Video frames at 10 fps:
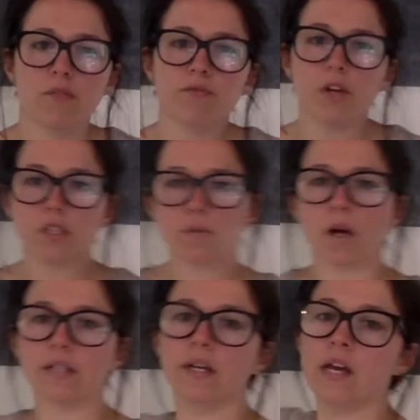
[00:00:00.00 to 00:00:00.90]
first
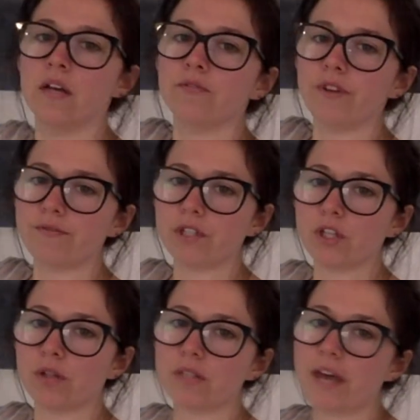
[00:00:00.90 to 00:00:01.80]
one,
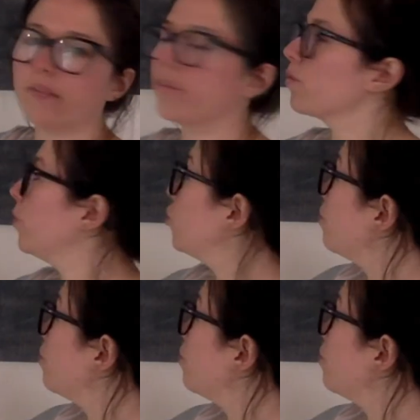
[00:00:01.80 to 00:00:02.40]
52 tenths. We should have